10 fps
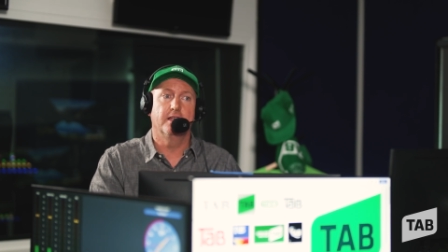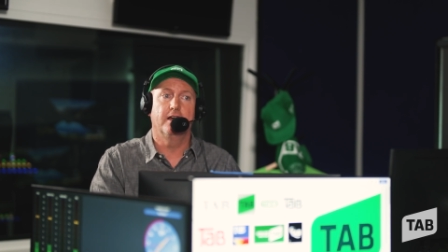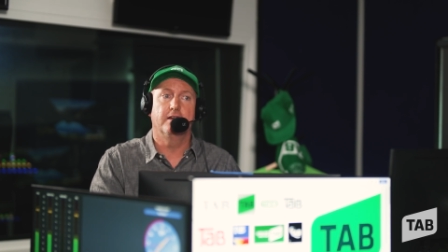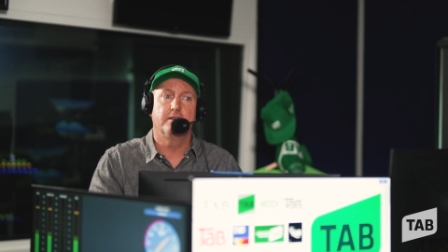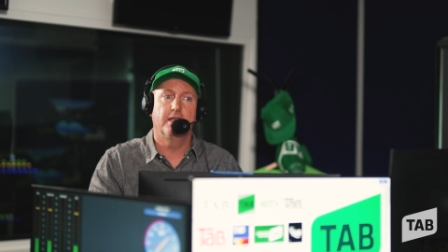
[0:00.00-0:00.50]

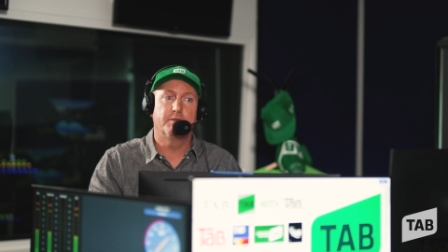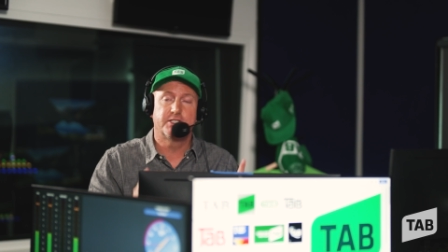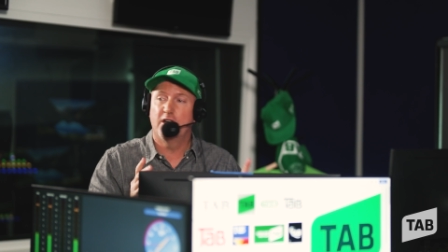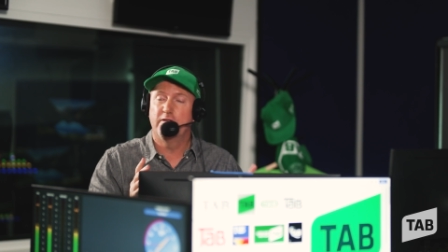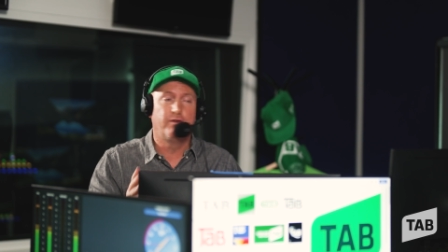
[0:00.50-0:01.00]
Now,
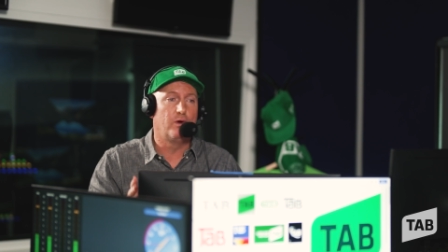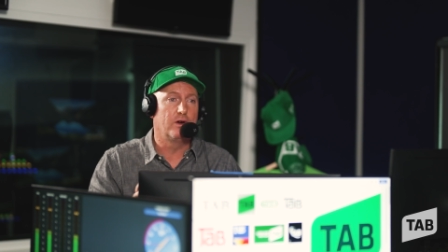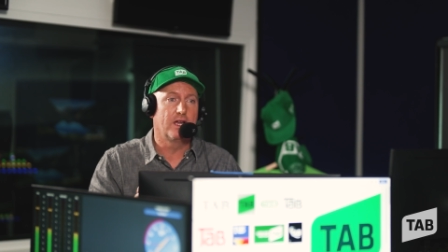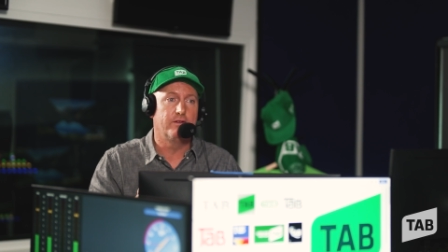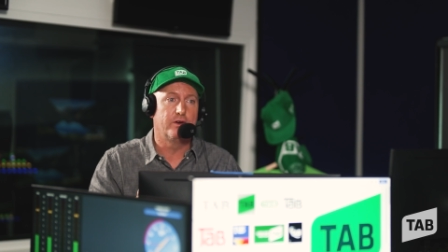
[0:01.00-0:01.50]
episode 4
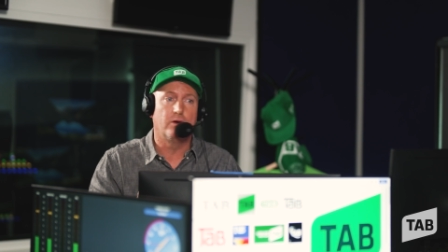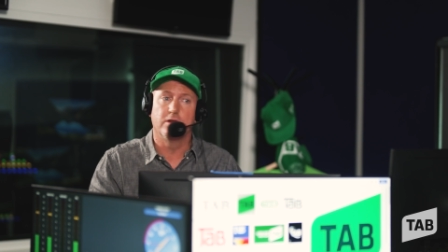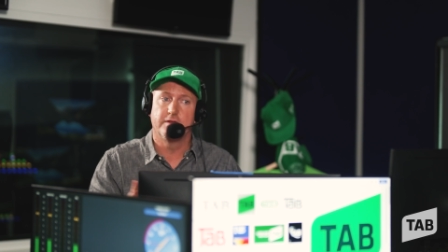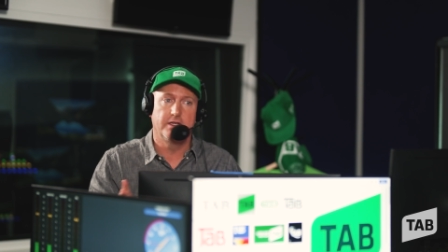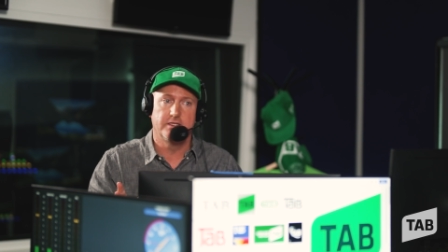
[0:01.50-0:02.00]
covered all
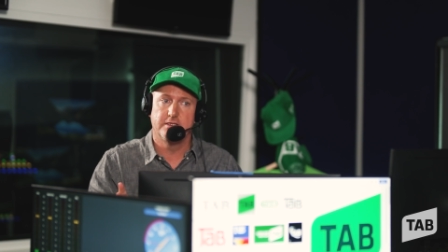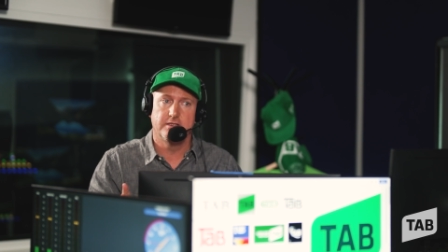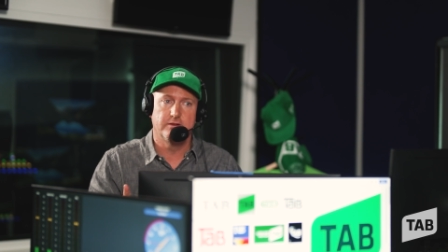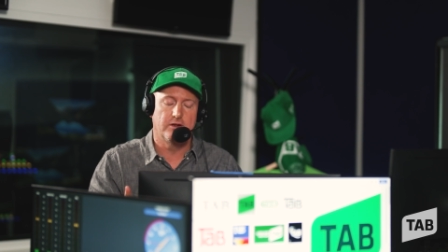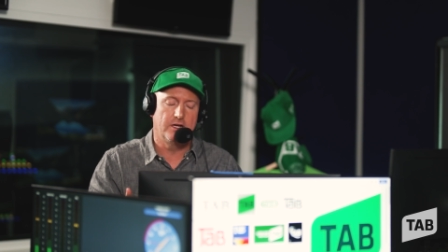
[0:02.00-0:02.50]
of this,
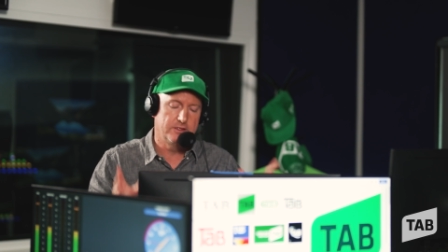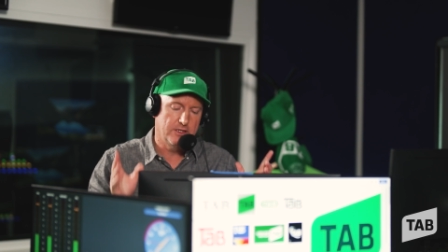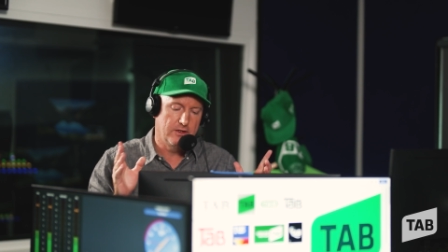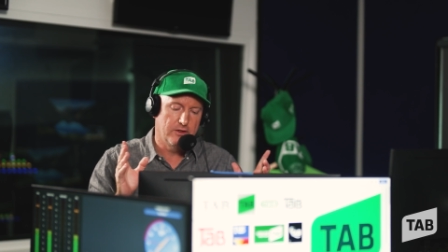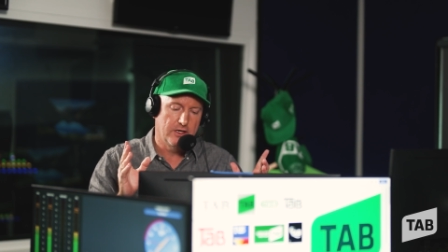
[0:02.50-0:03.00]
right? So
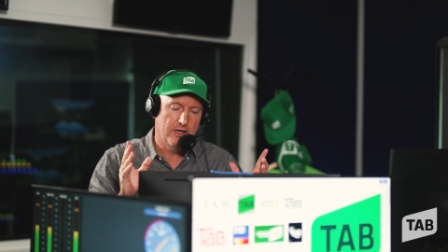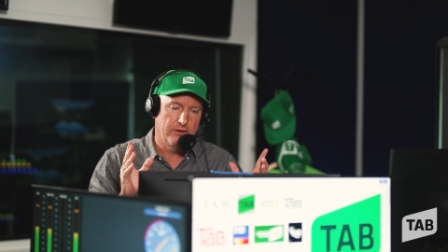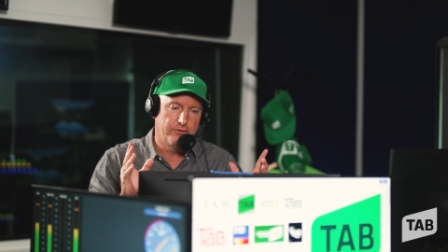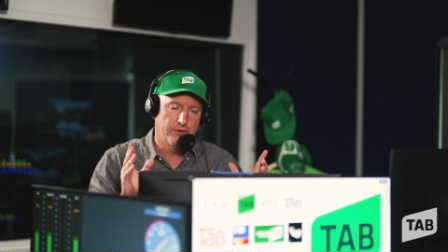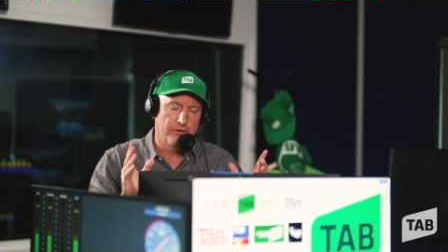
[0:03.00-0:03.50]
you've got to go
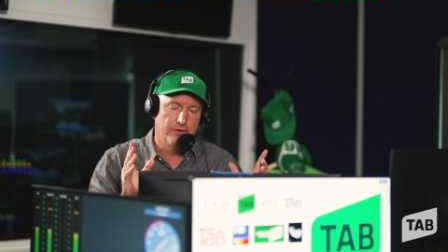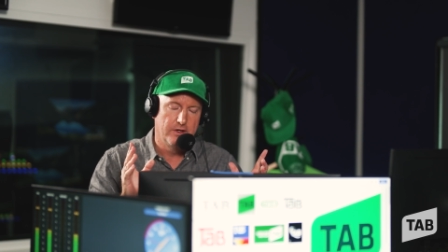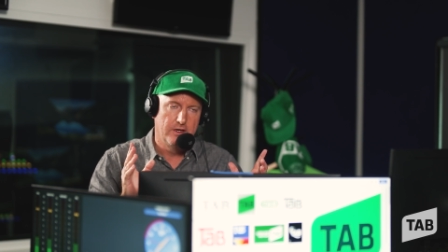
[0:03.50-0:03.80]
through